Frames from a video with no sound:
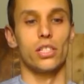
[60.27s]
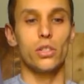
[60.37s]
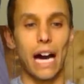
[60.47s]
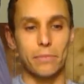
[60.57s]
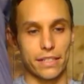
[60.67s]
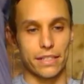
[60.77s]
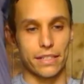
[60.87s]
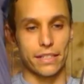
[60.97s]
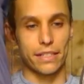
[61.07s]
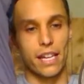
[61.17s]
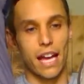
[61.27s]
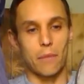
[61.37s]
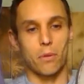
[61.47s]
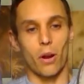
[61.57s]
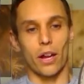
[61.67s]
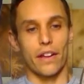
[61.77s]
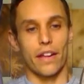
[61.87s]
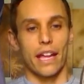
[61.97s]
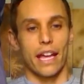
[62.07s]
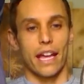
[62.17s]
two objects. I
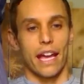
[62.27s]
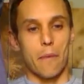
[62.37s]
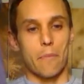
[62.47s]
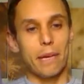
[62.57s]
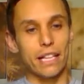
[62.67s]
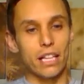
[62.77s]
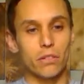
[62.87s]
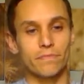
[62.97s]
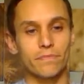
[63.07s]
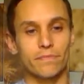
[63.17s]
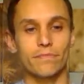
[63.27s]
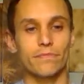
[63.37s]
brought a pillow